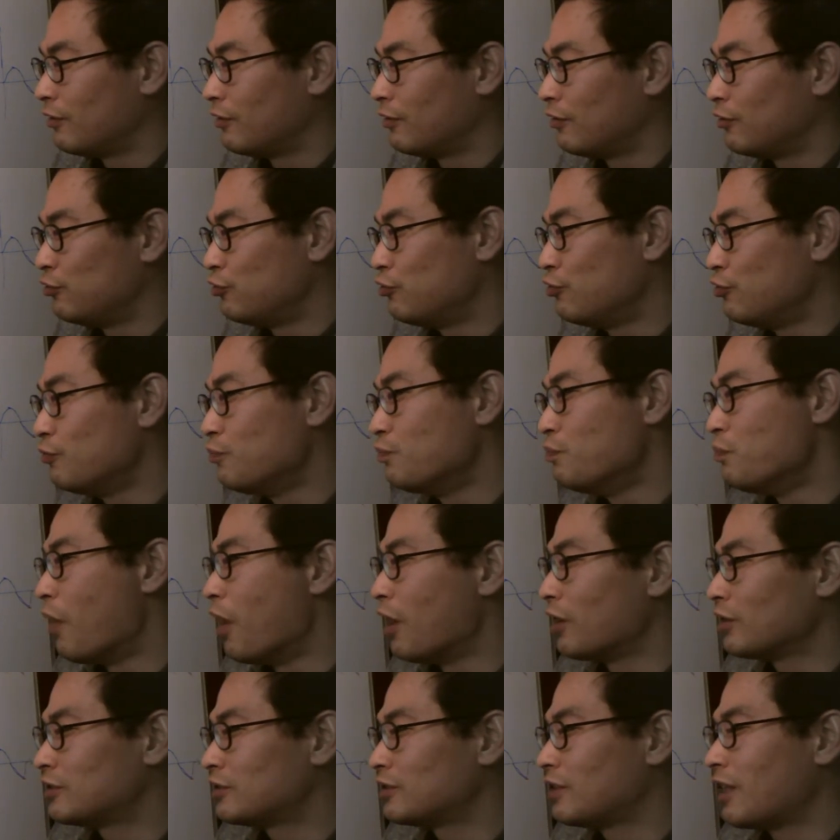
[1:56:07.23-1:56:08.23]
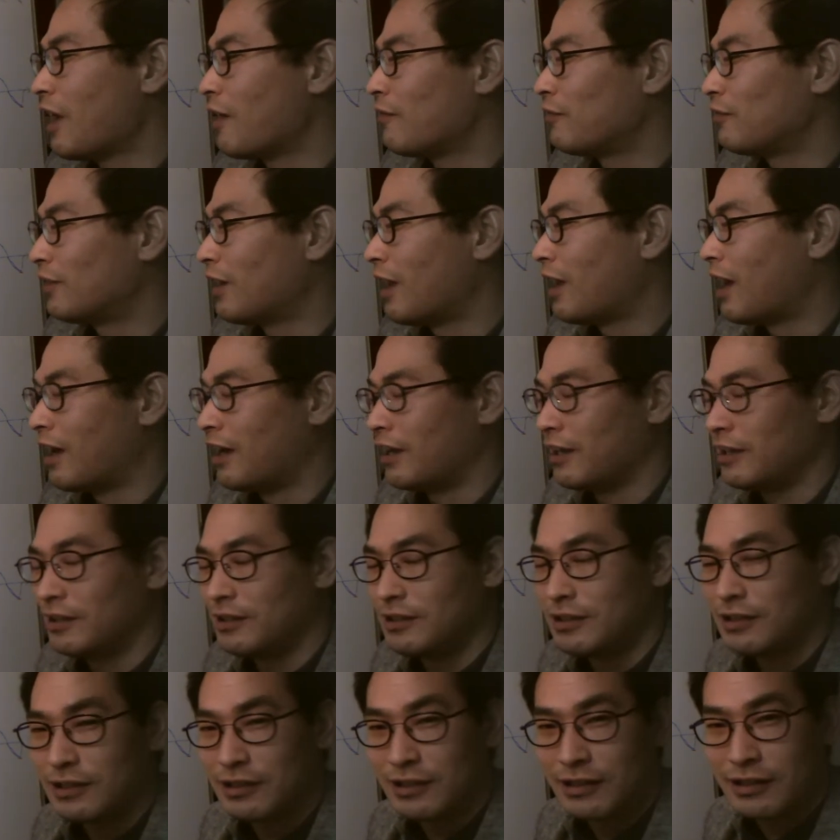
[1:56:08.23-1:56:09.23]
You must have lied.
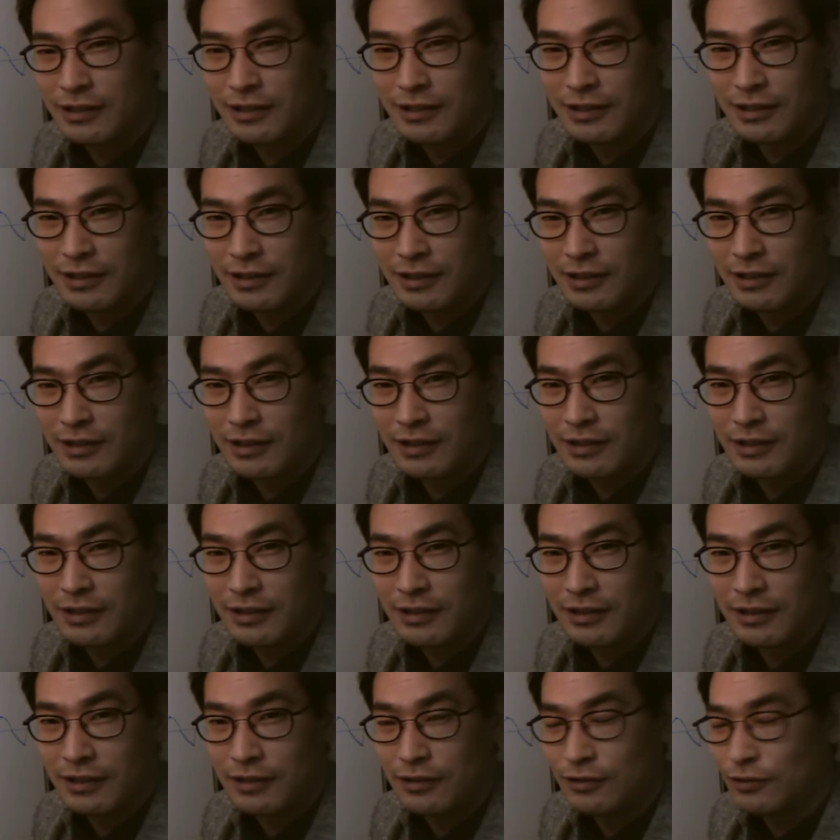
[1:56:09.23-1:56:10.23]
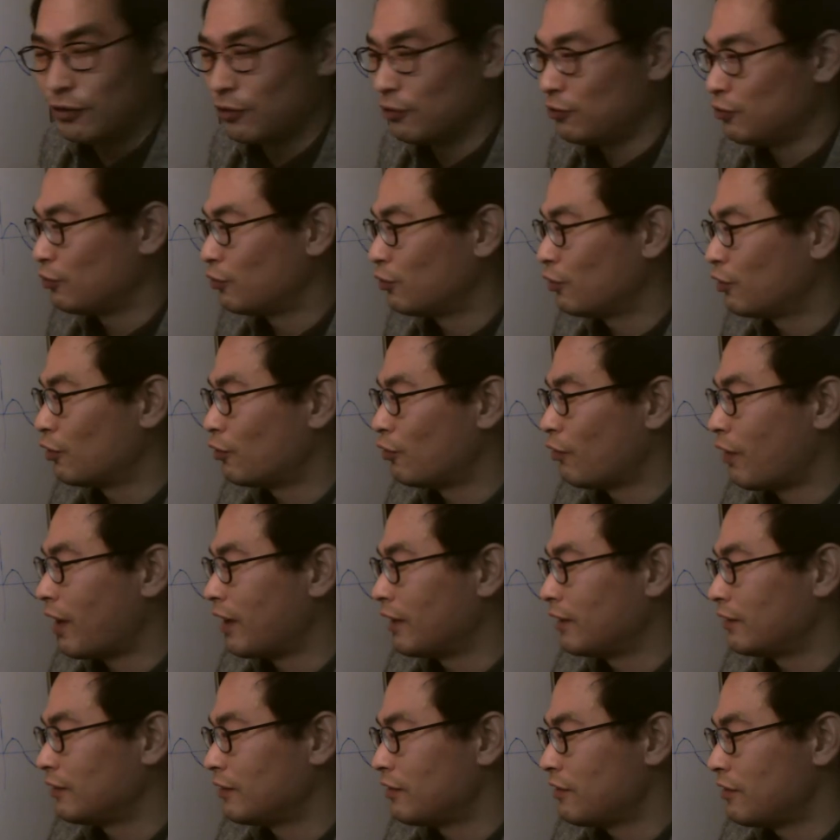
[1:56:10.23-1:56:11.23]
So you're gonna
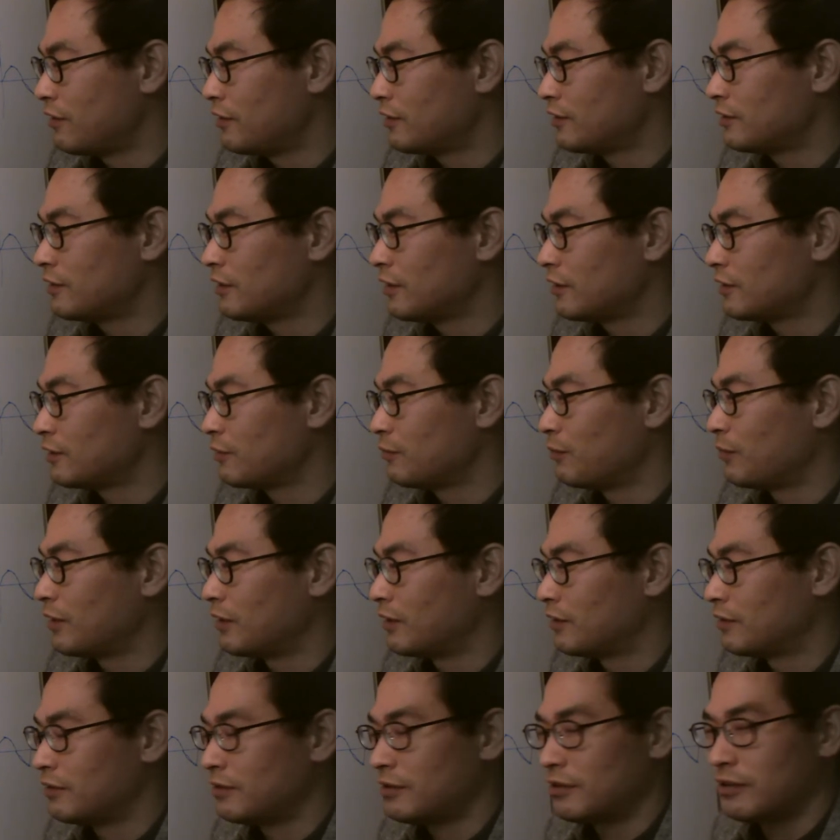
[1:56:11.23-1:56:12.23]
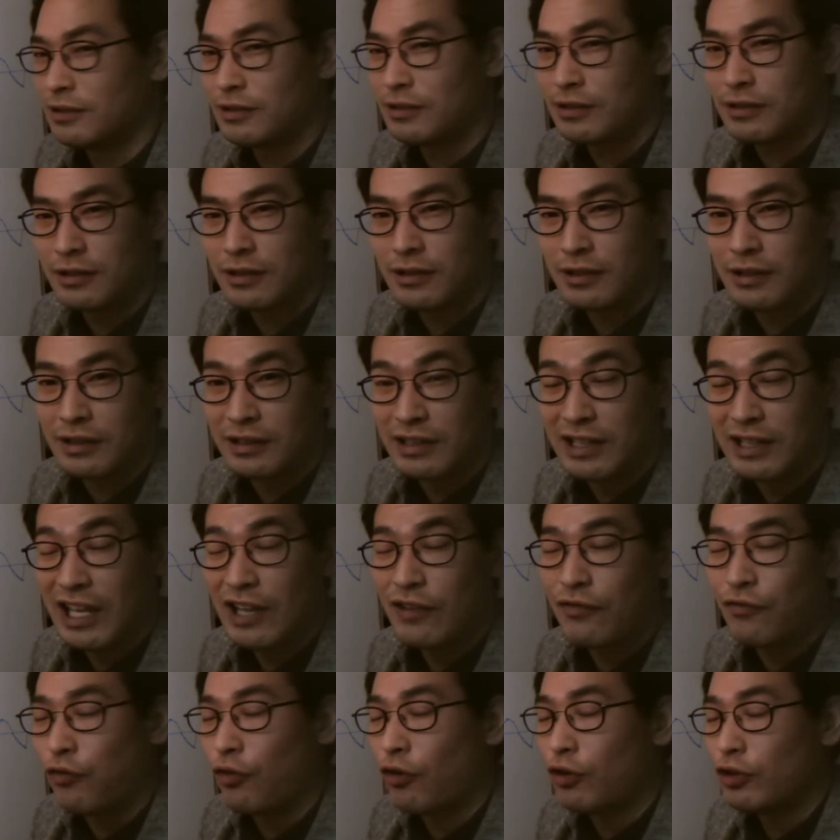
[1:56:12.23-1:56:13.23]
write 6 minutes. They
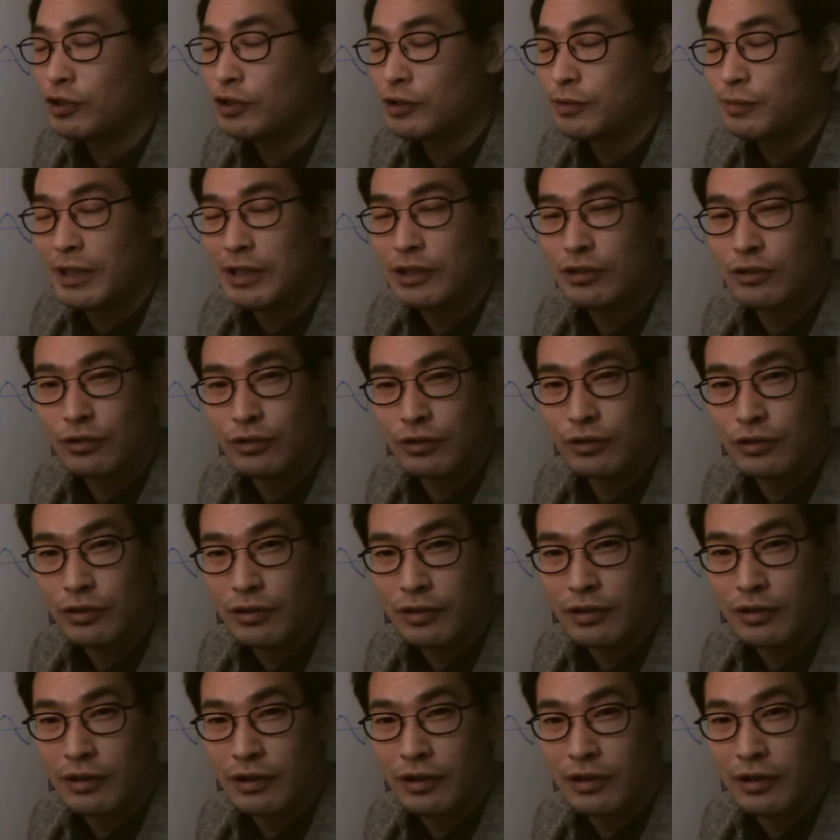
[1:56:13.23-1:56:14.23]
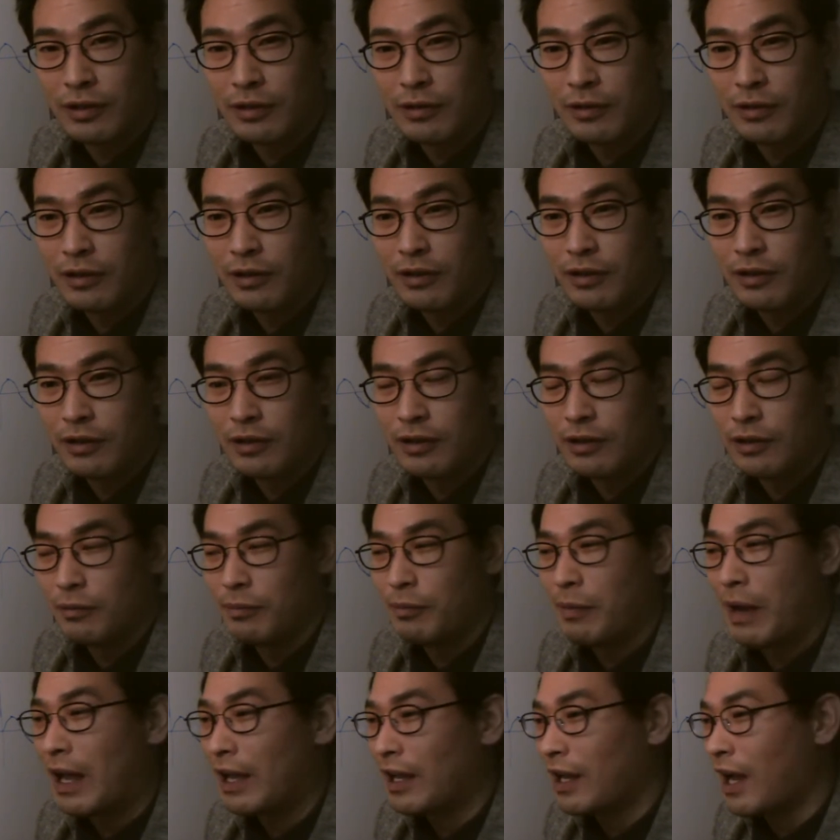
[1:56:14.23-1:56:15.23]
forced me to.
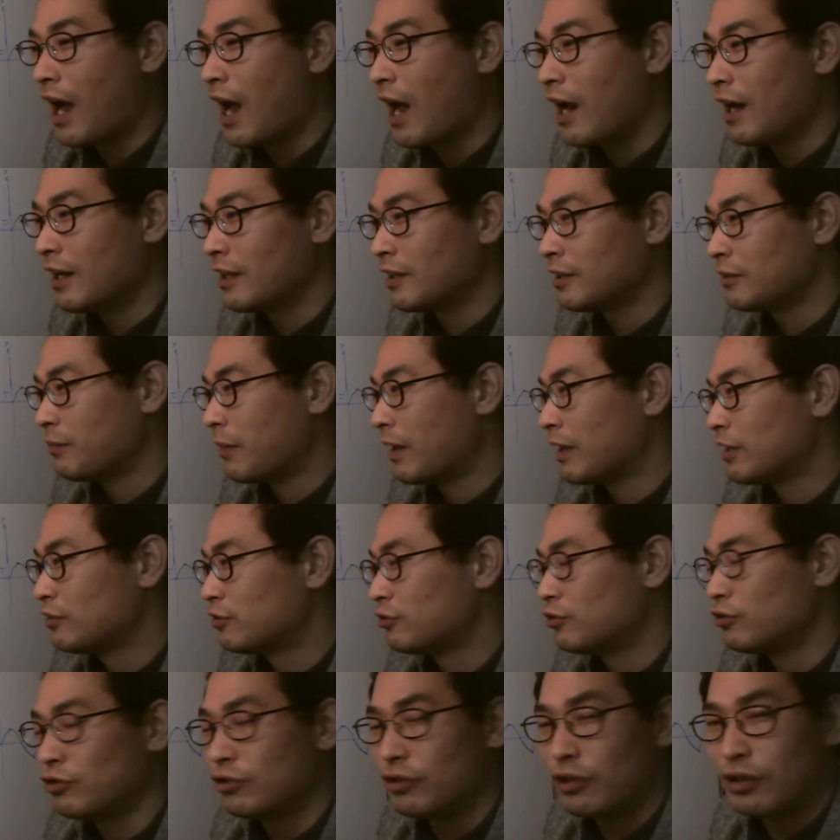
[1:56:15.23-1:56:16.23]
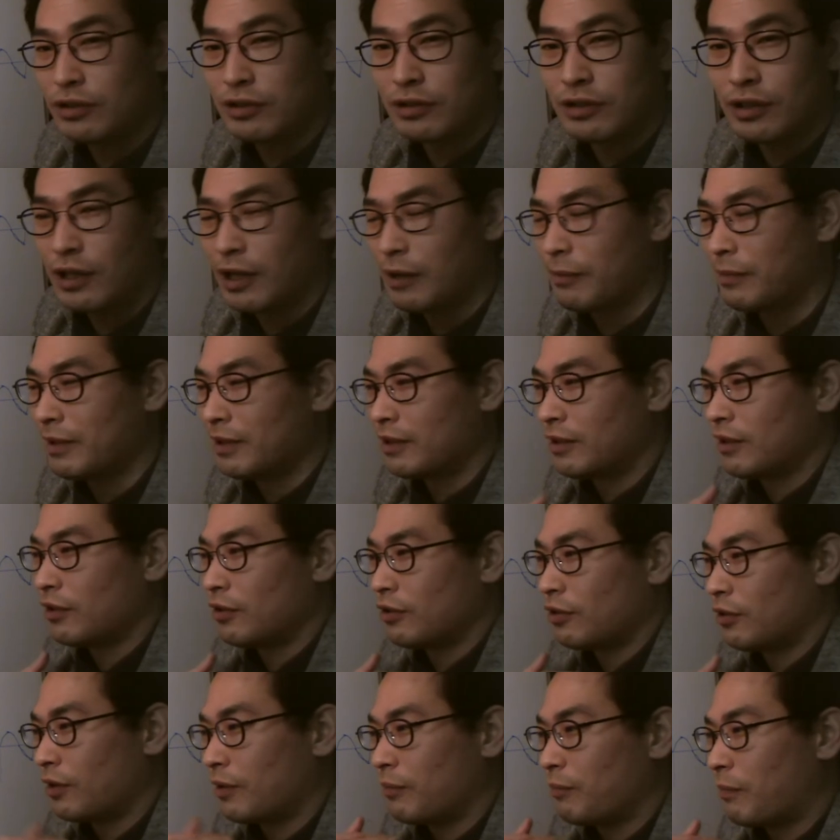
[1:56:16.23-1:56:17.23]
My colleague, my student,
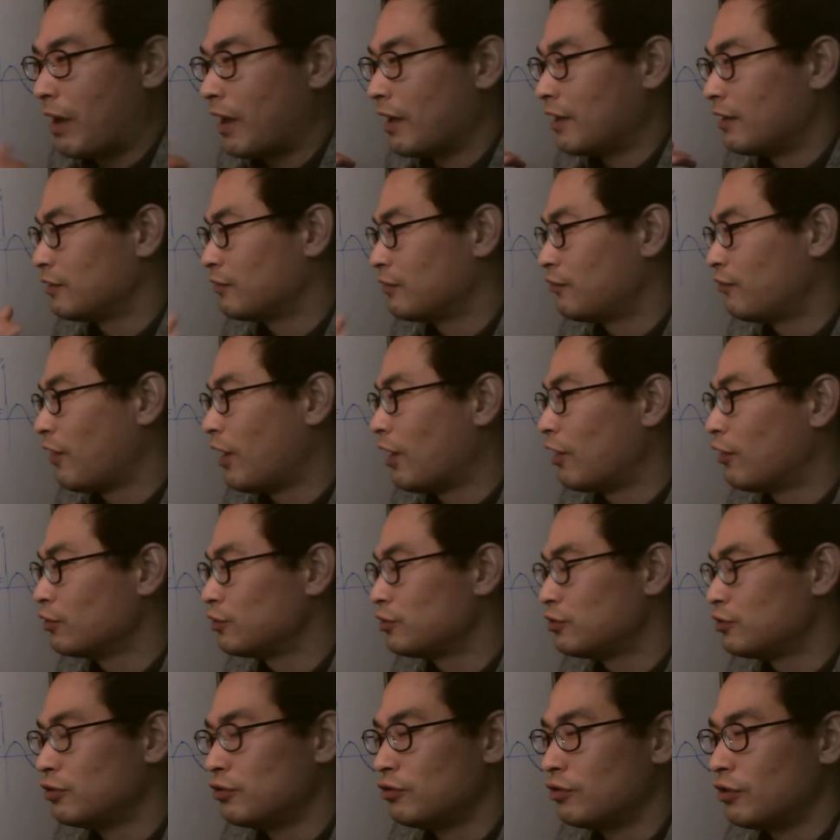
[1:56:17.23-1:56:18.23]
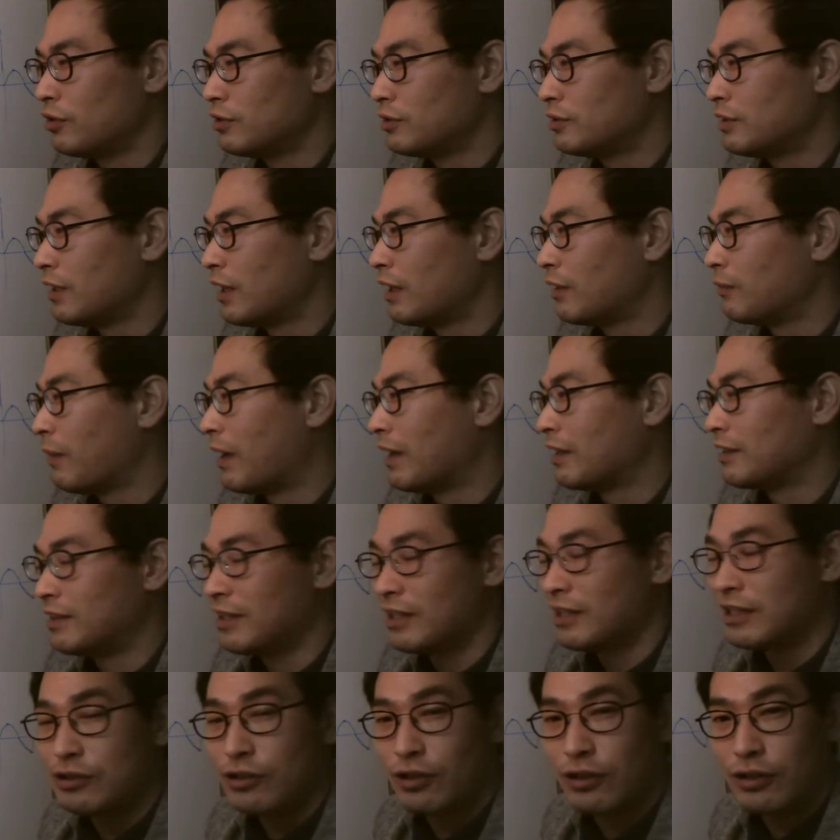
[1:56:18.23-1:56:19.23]
my fellow students and my
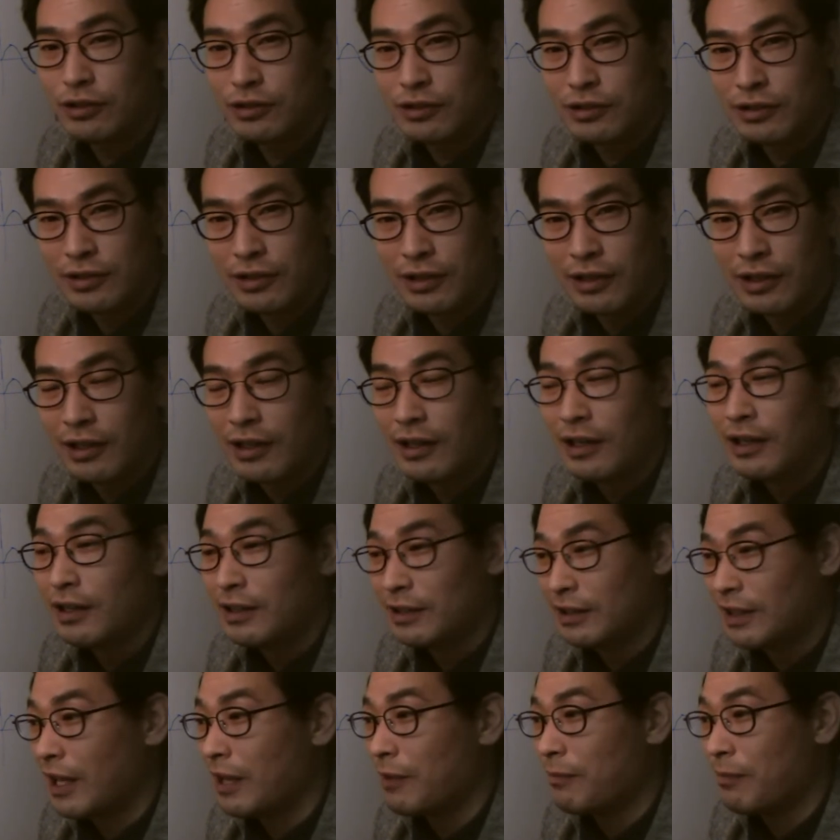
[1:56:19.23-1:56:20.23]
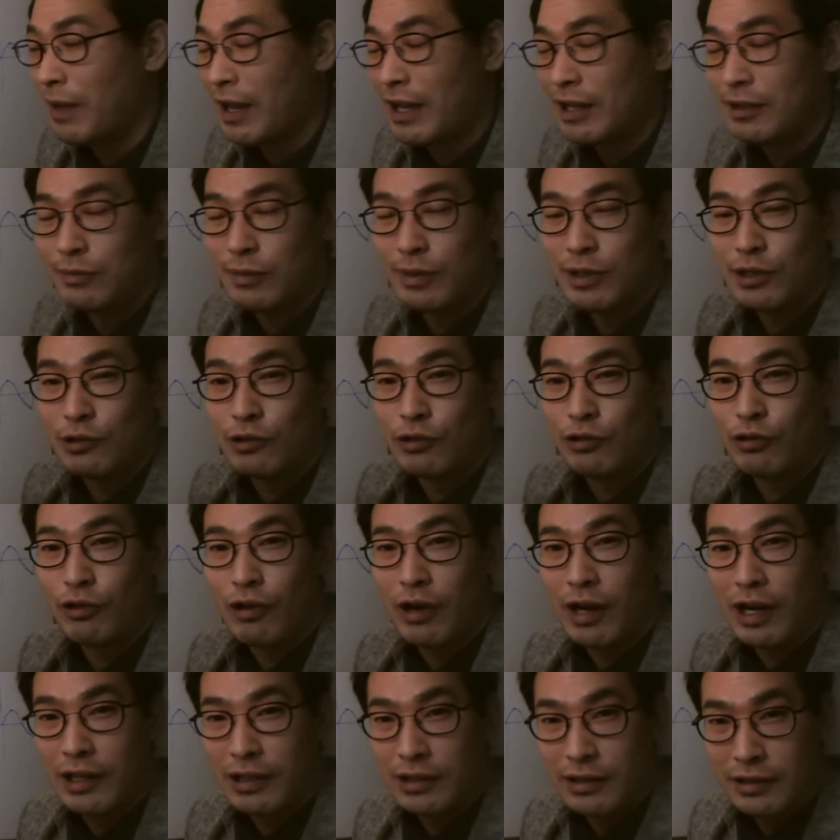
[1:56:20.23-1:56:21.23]
teachers, they made me
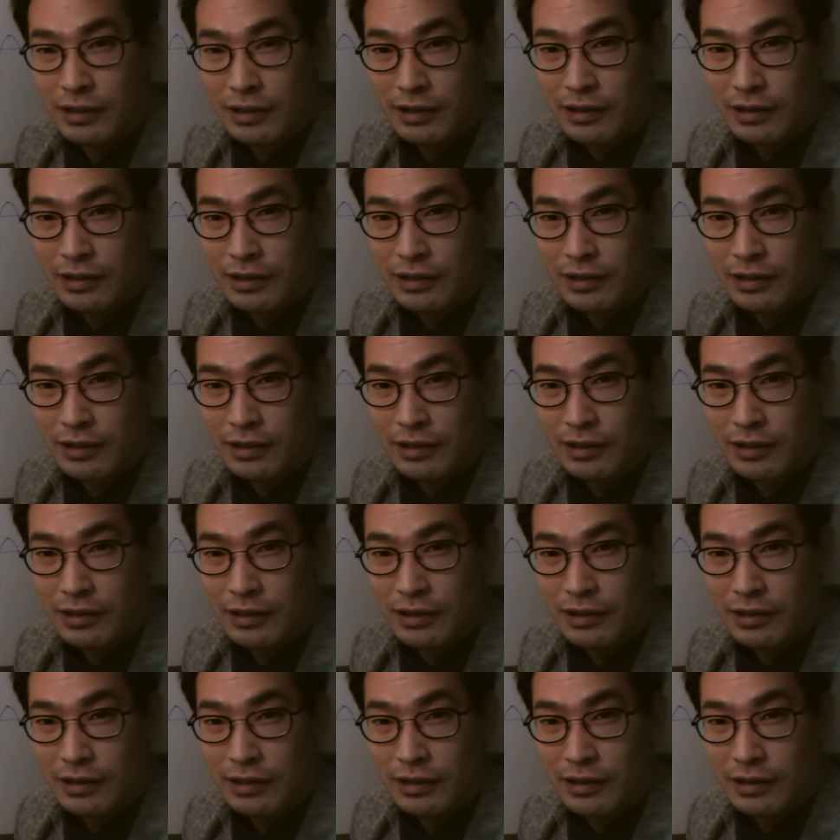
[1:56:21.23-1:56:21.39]
rewrite.